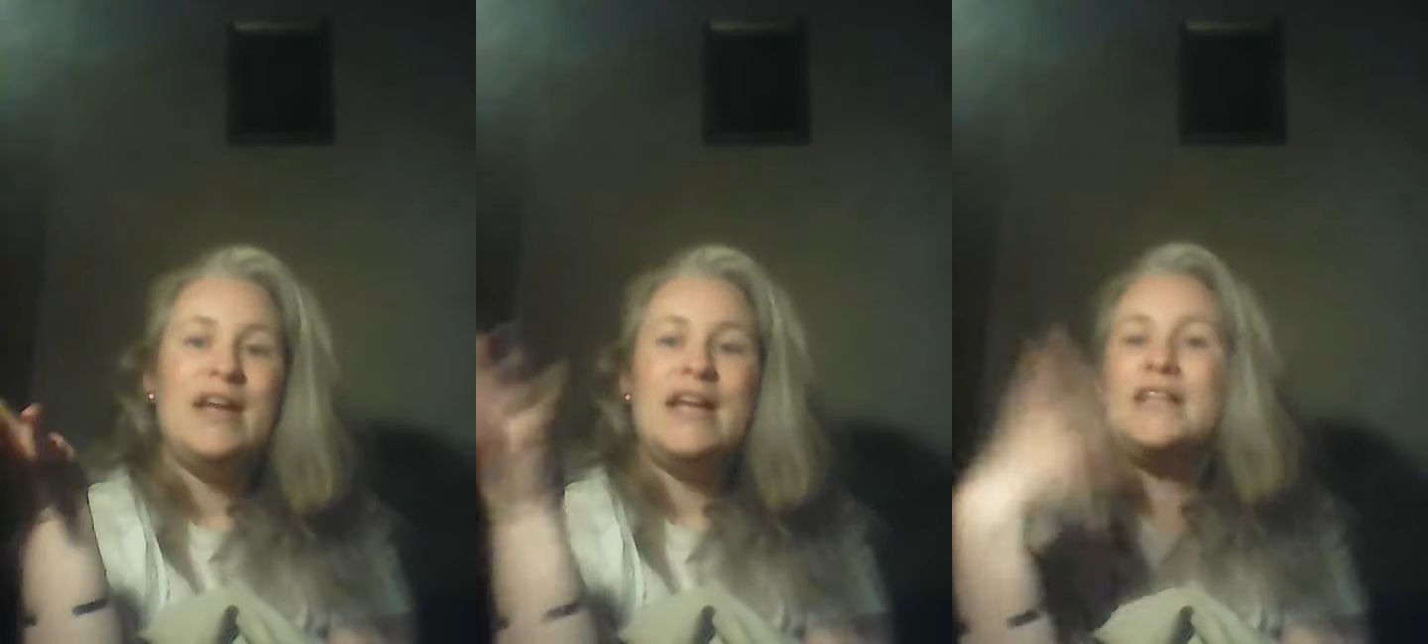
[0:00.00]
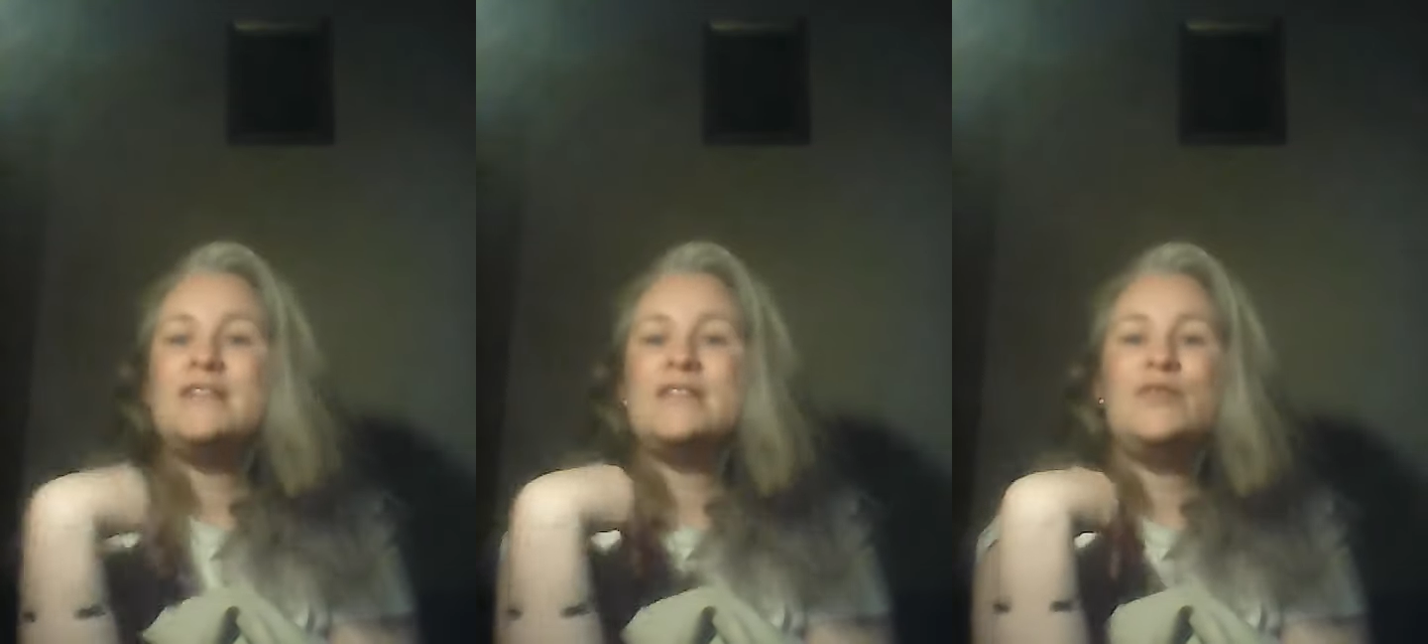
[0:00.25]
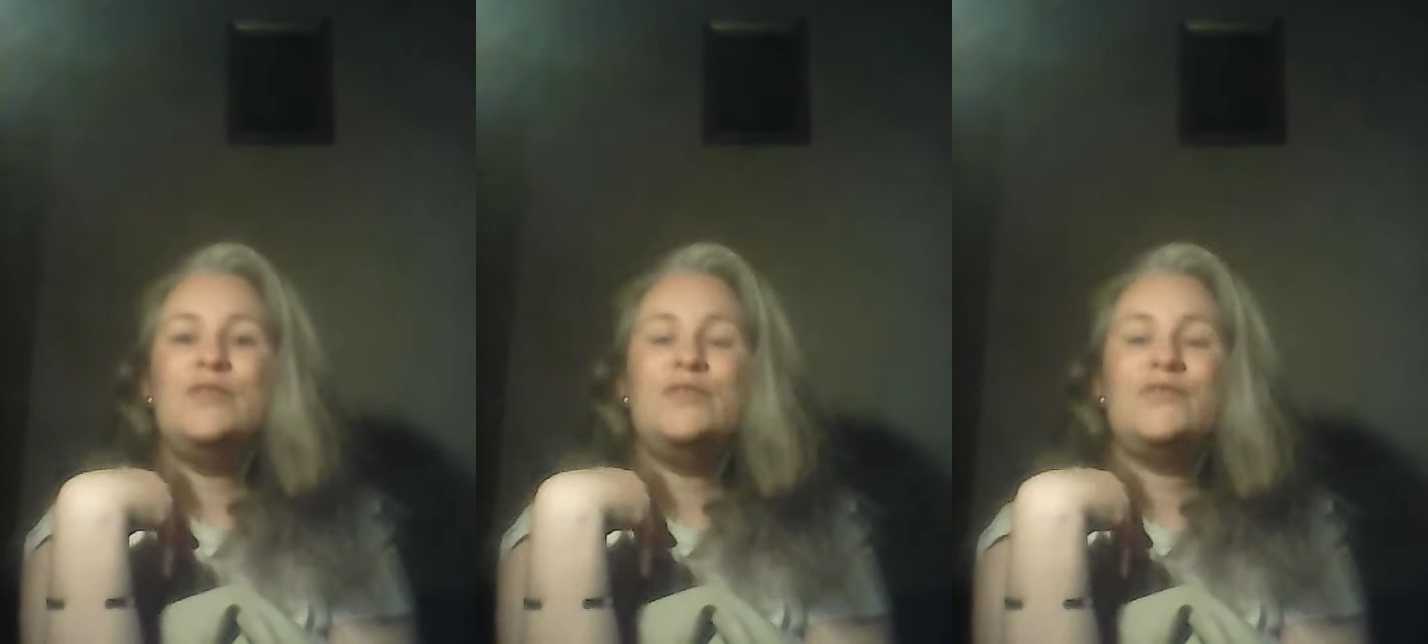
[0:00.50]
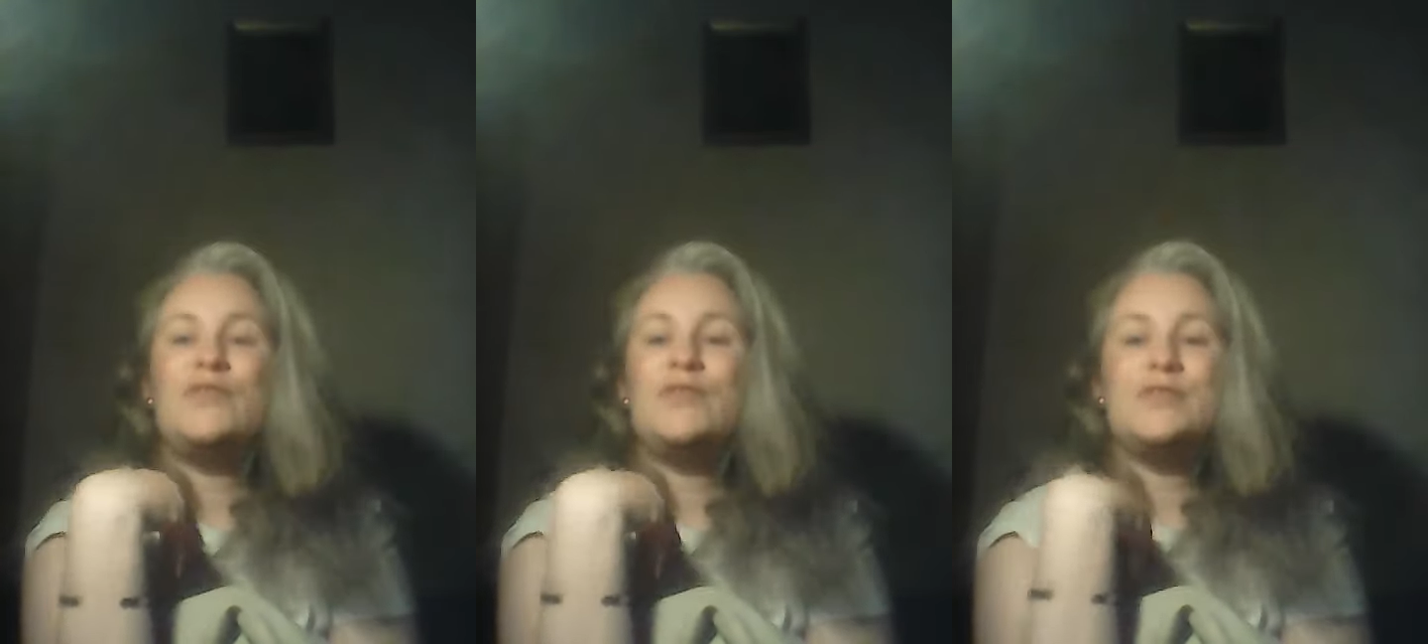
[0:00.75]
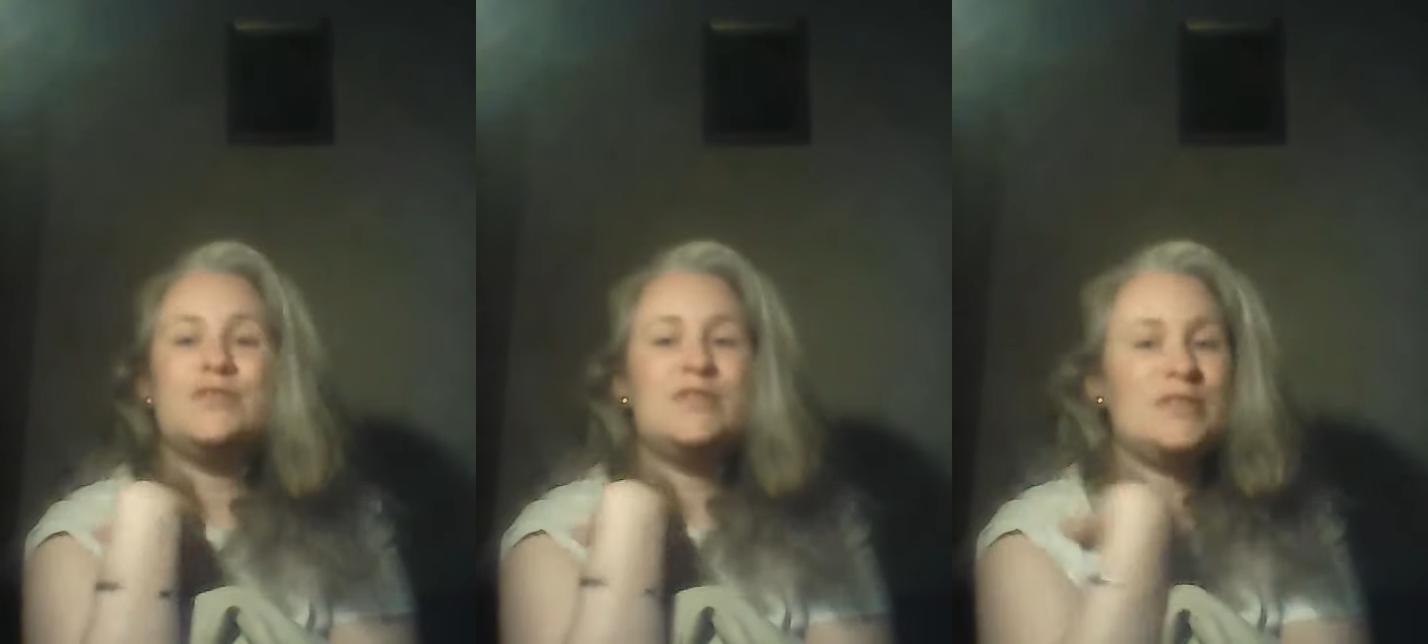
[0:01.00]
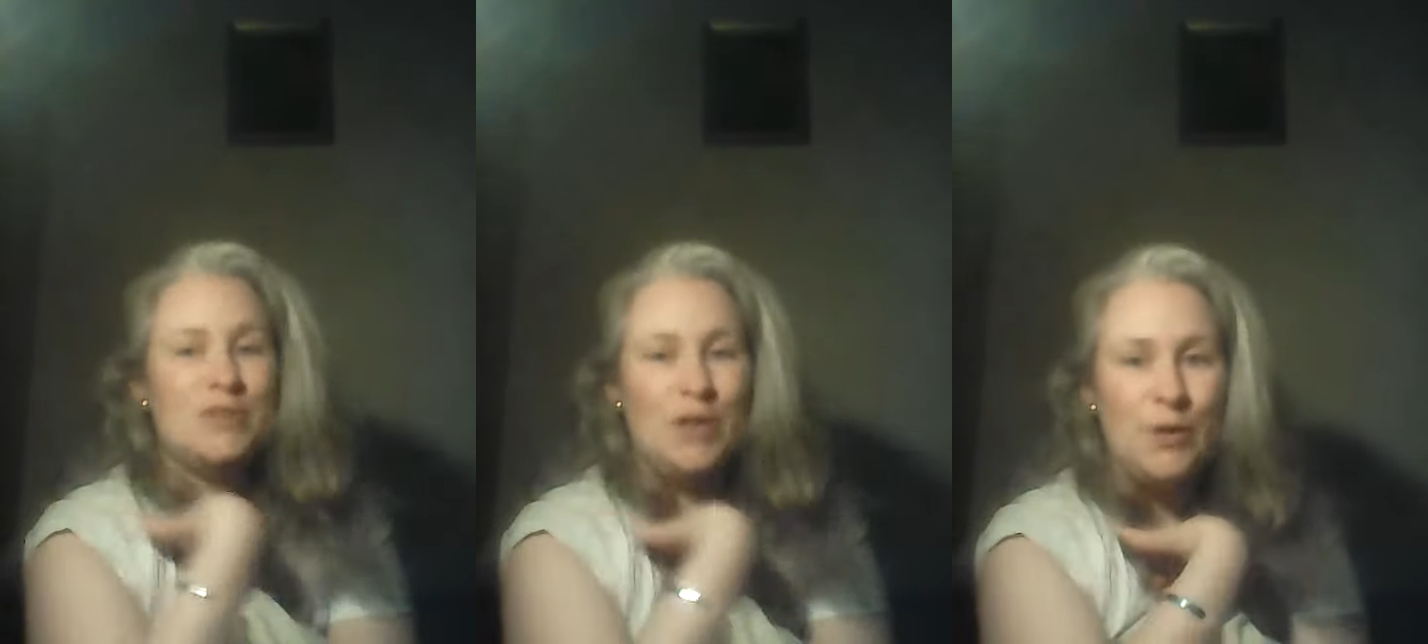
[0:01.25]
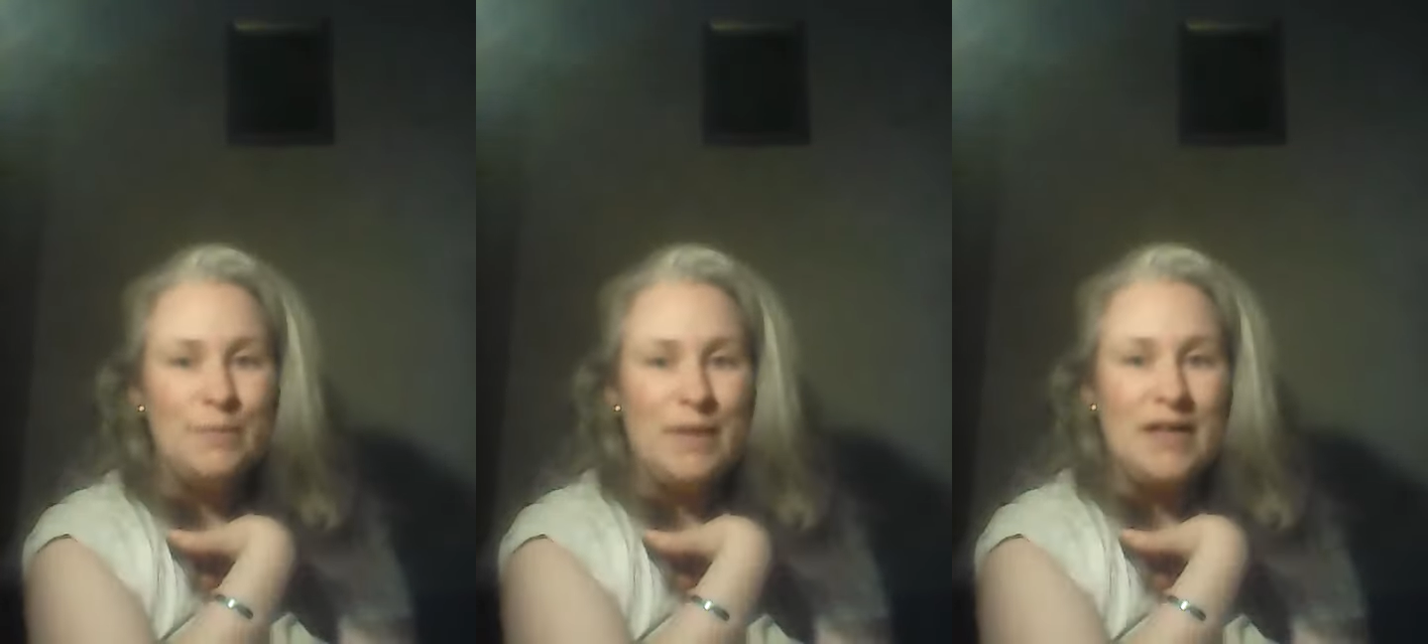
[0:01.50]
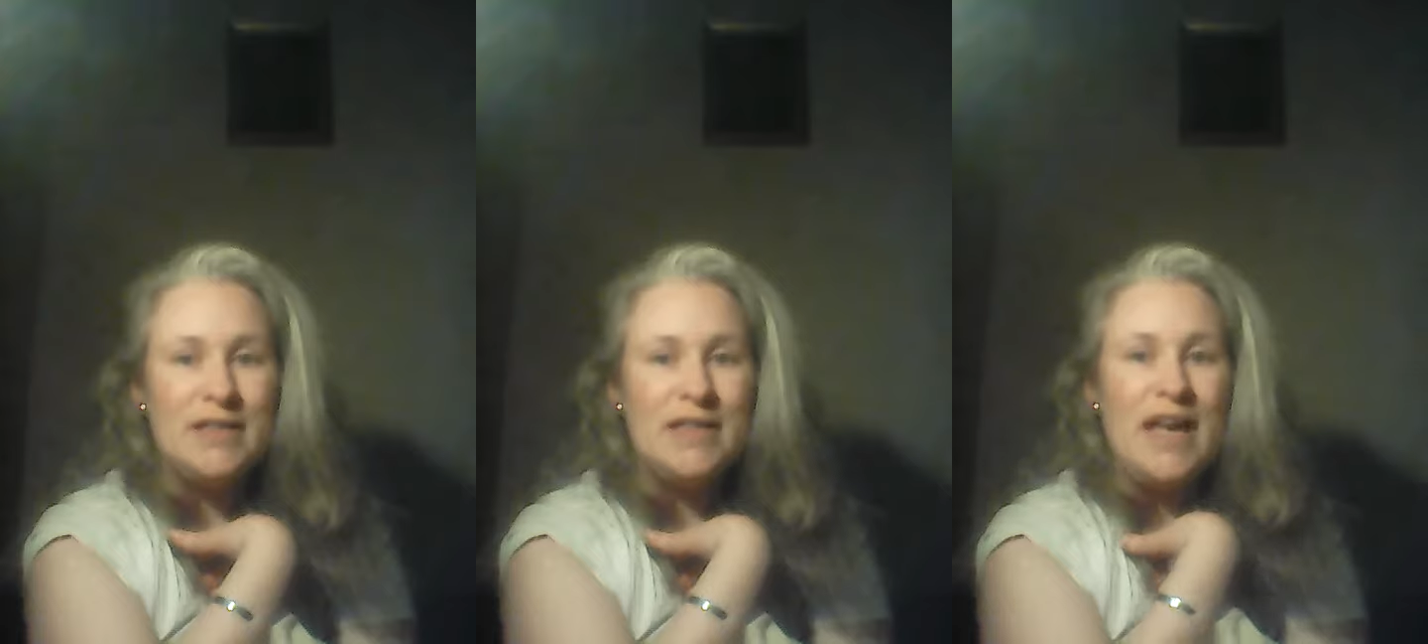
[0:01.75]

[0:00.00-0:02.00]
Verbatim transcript: it's good for the stomach,